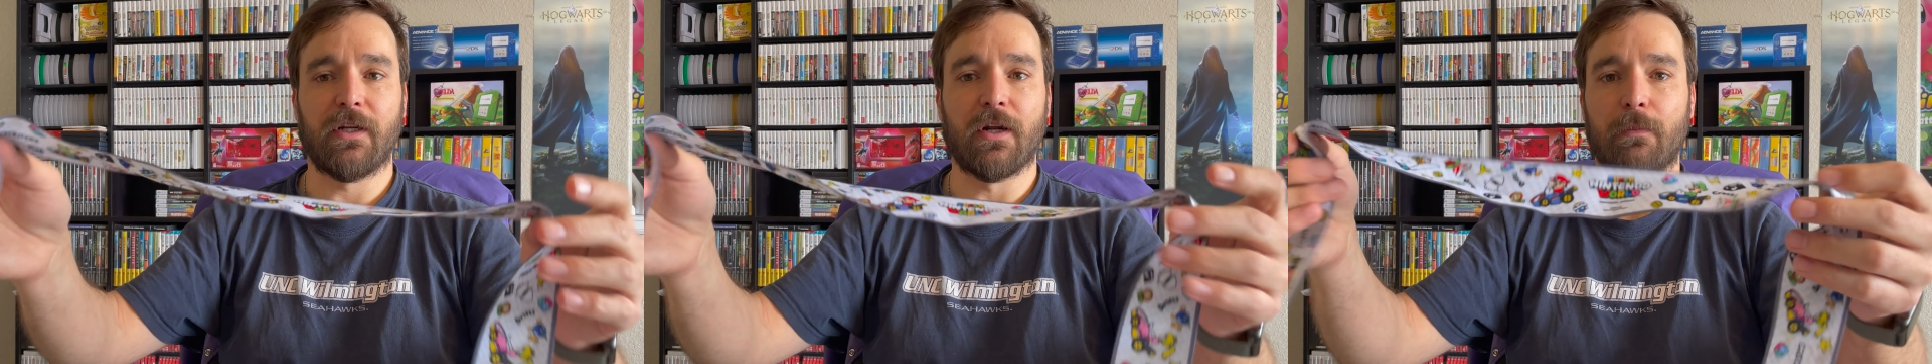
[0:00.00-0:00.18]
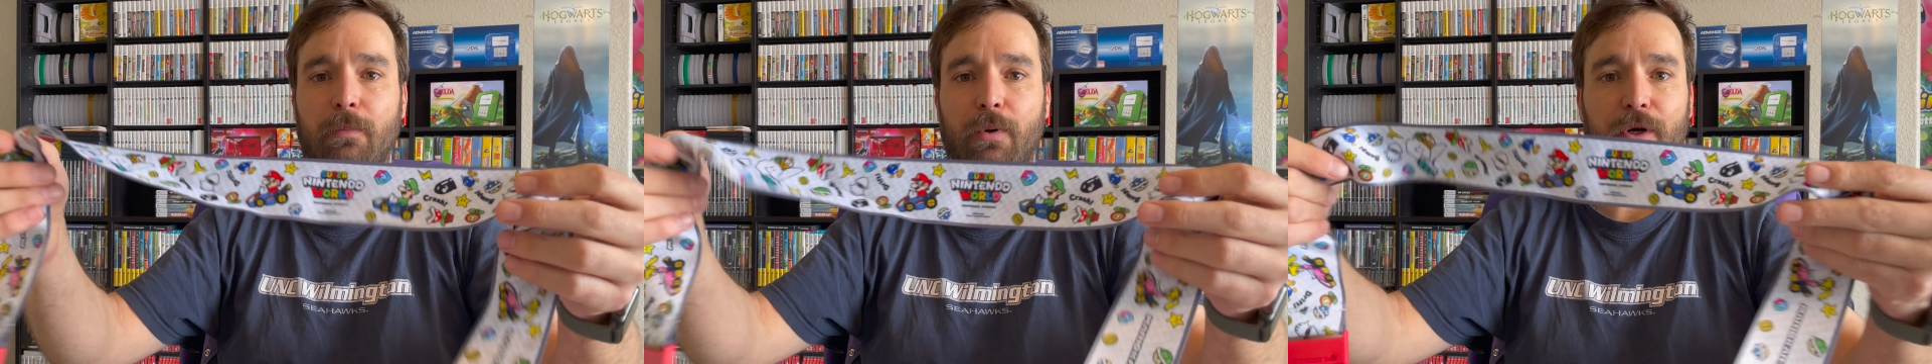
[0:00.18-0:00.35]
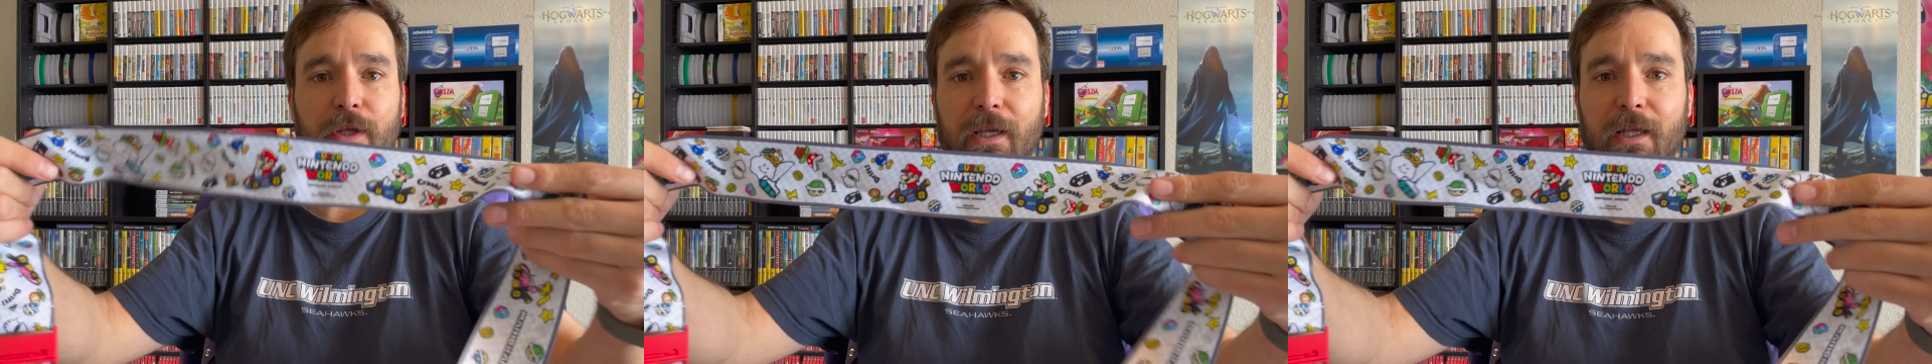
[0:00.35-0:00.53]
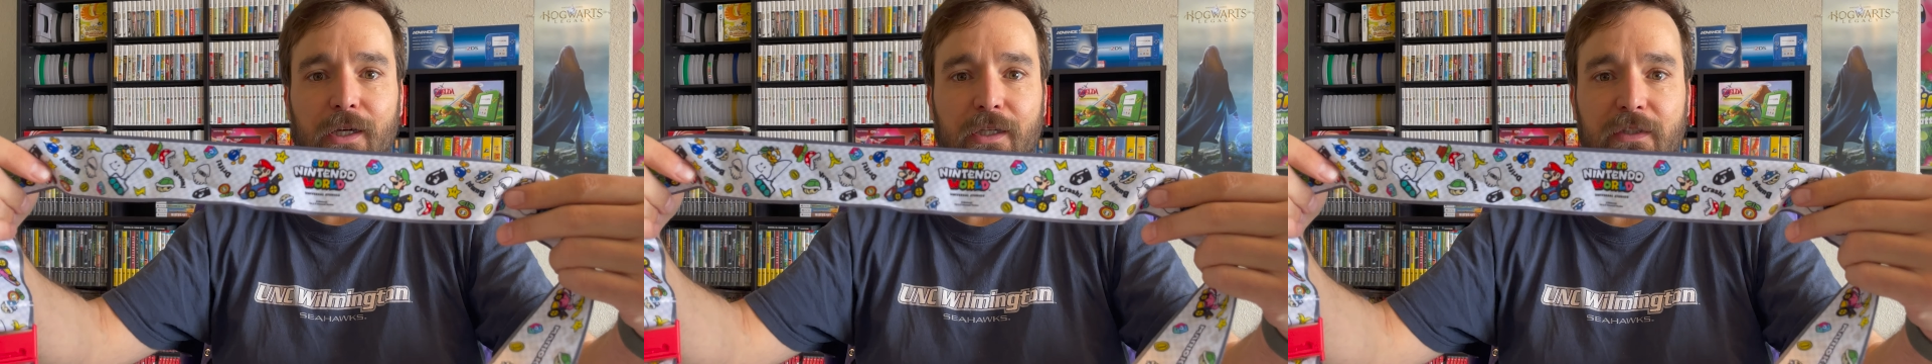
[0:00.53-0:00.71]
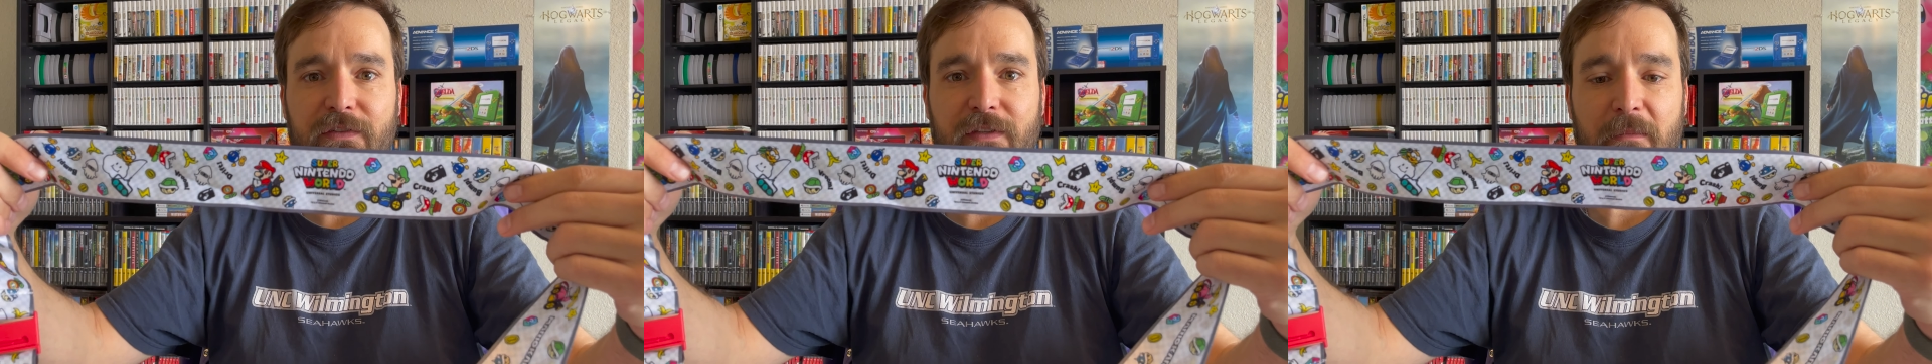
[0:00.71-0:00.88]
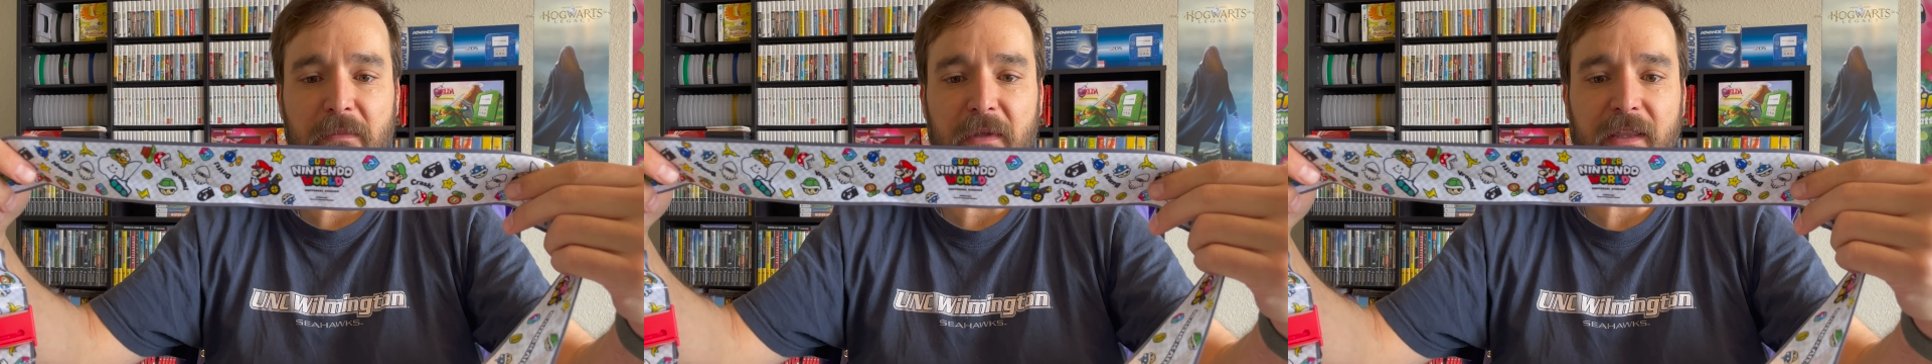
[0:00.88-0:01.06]
putting it on
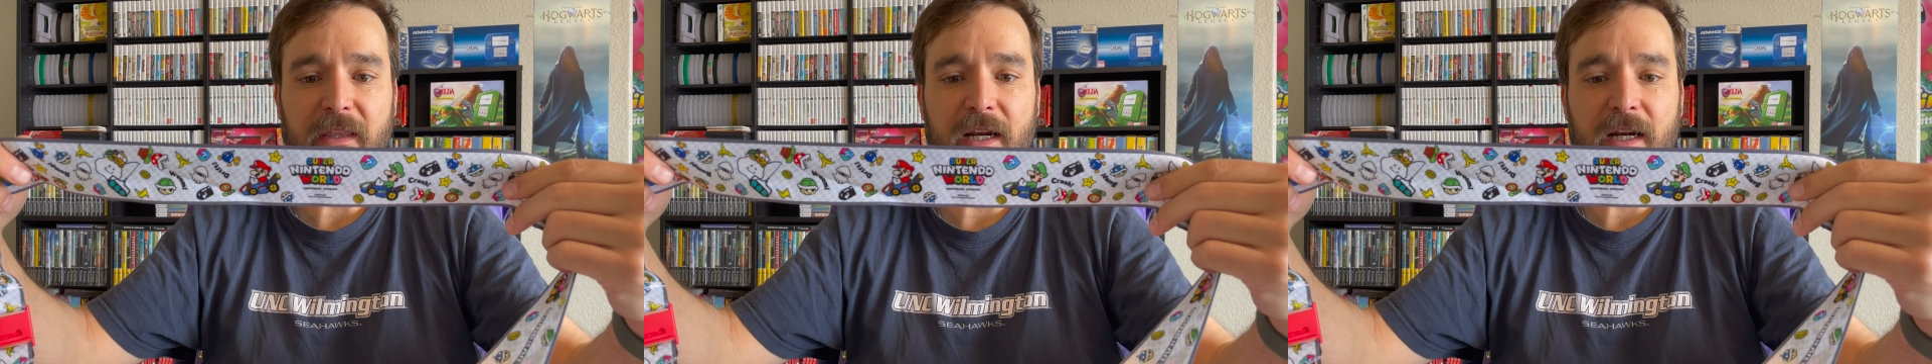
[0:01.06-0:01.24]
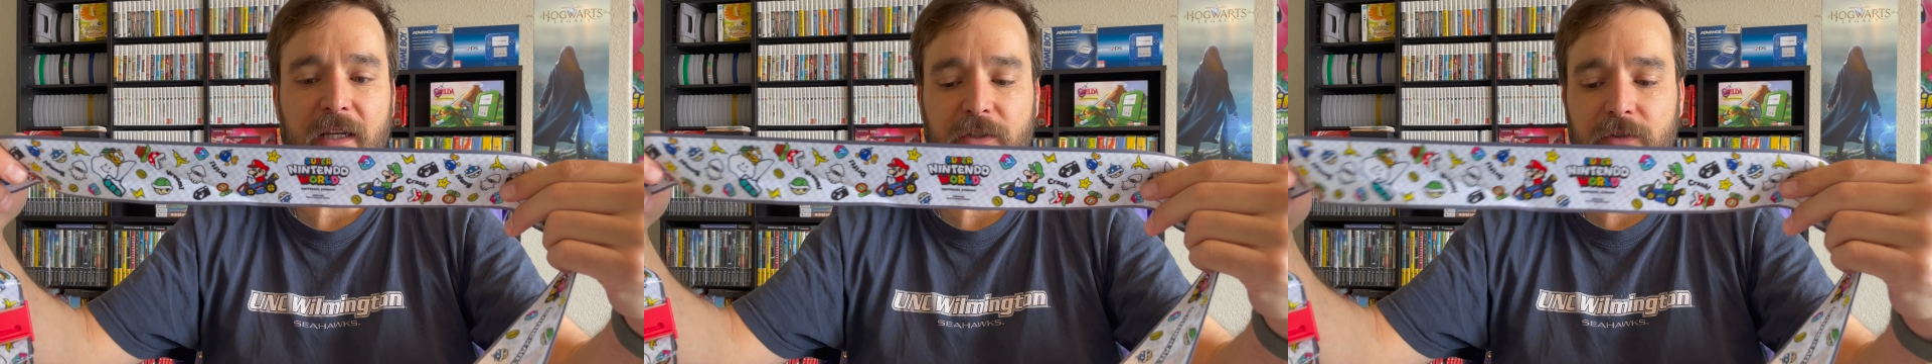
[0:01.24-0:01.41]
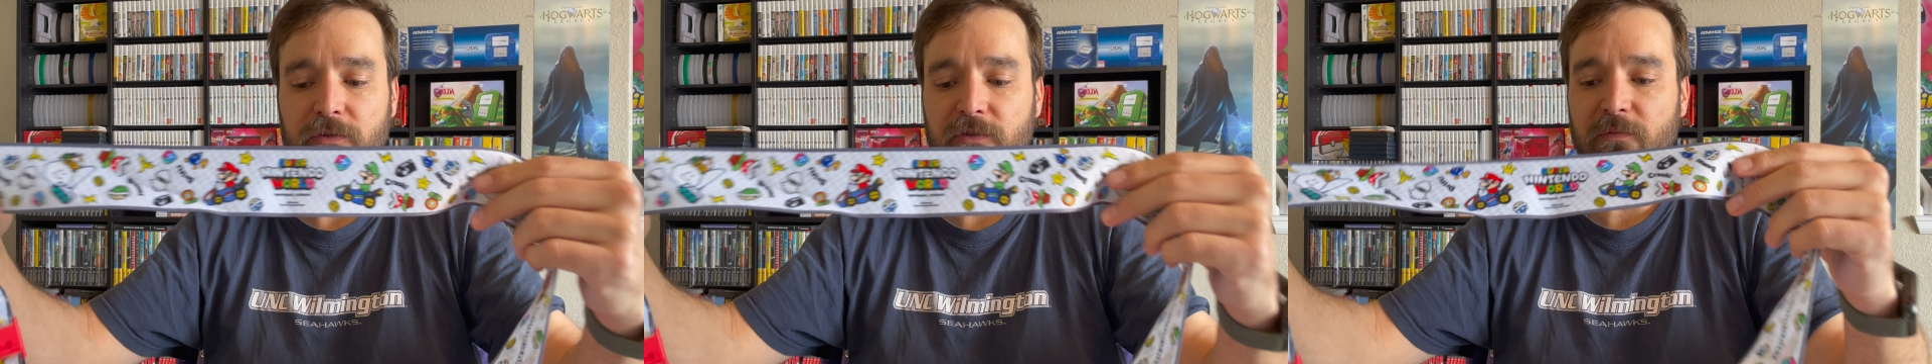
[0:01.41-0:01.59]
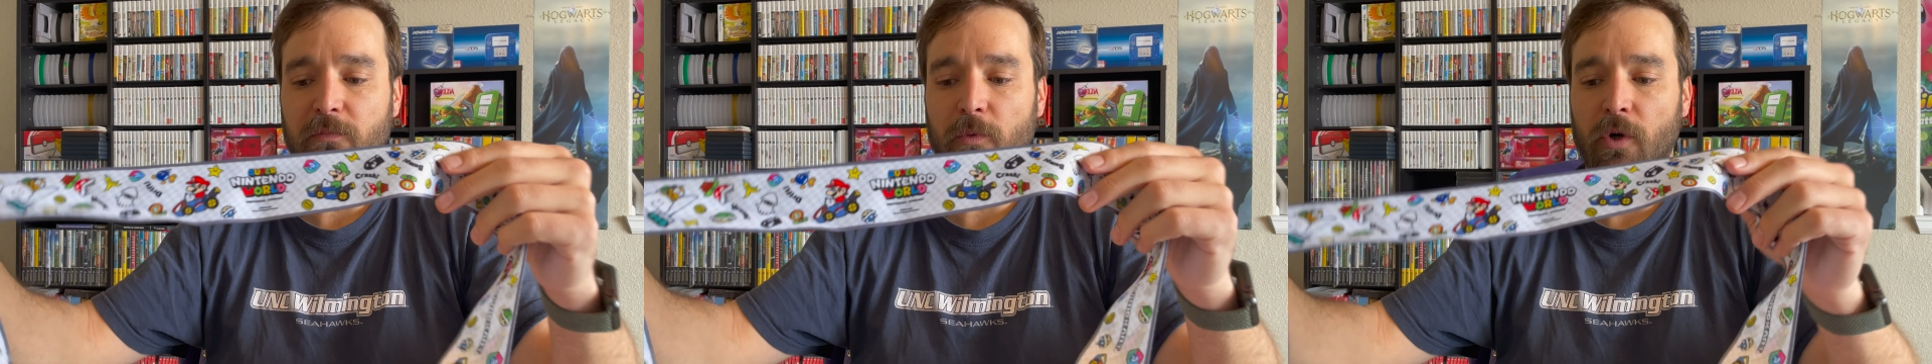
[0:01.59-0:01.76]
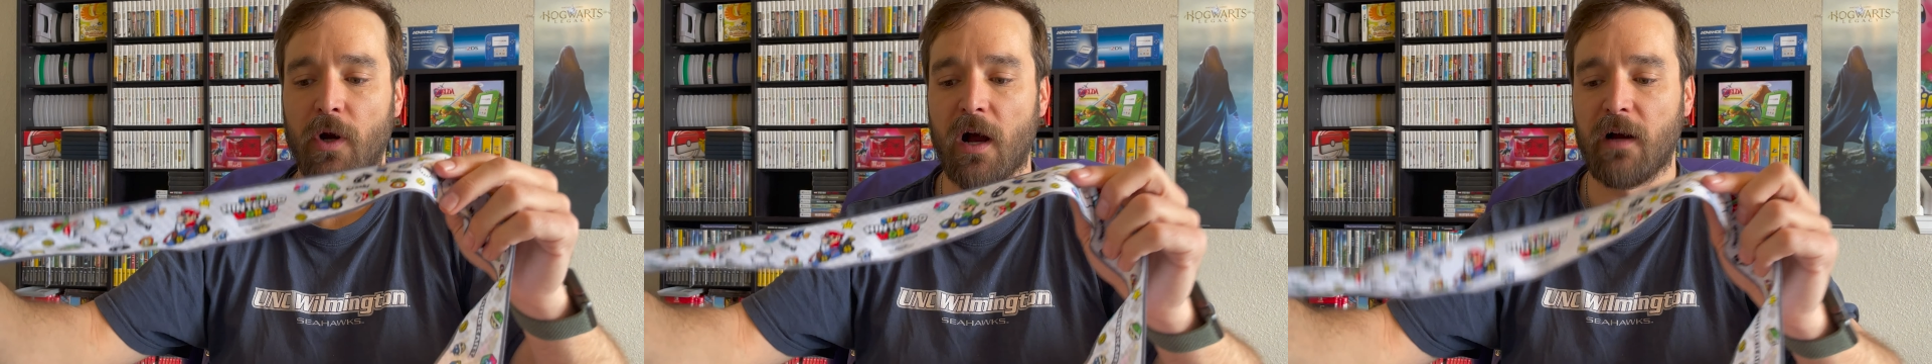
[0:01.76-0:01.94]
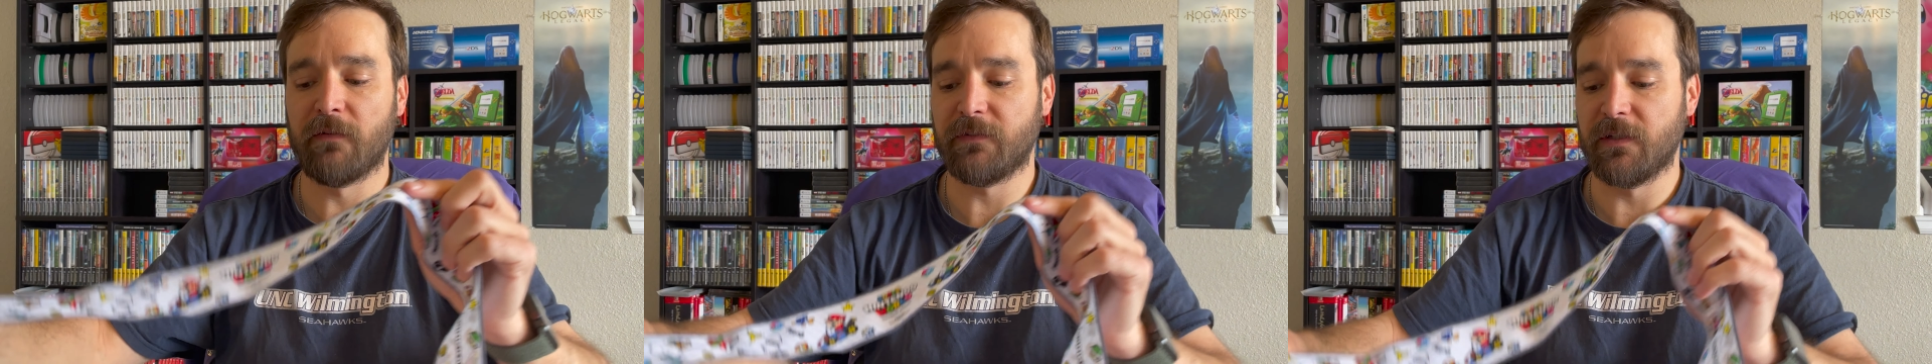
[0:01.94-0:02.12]
something that I use more
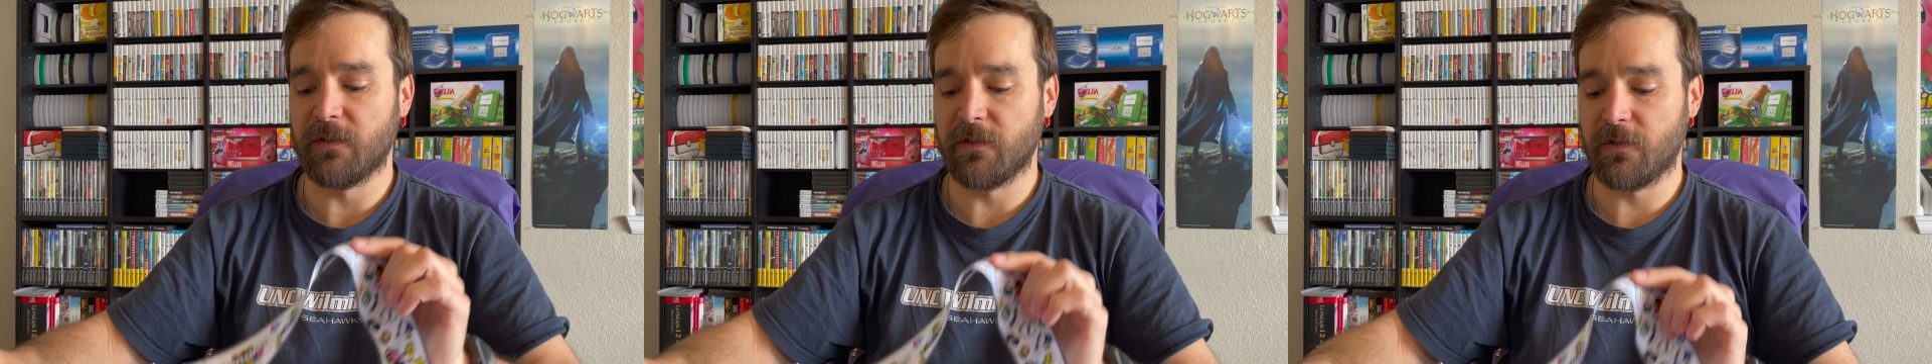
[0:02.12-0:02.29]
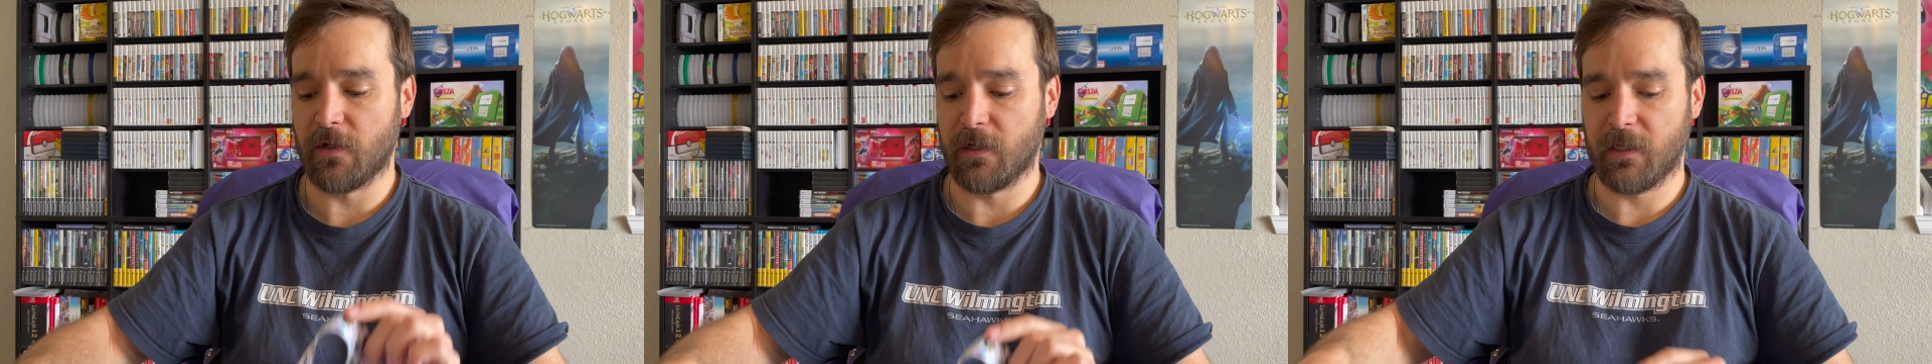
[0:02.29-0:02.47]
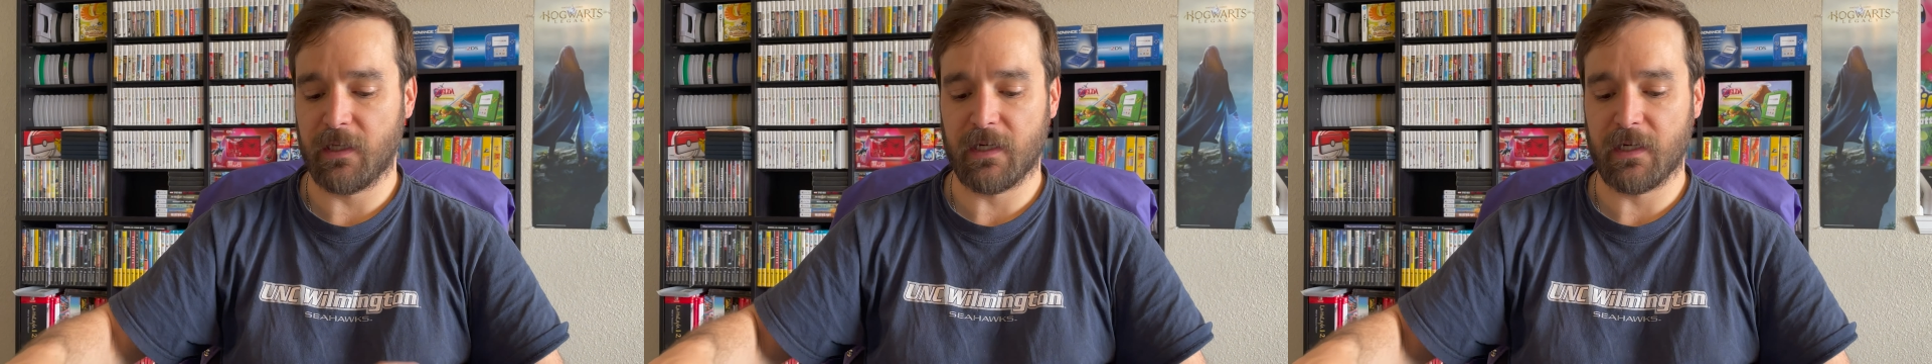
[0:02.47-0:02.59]
often so I can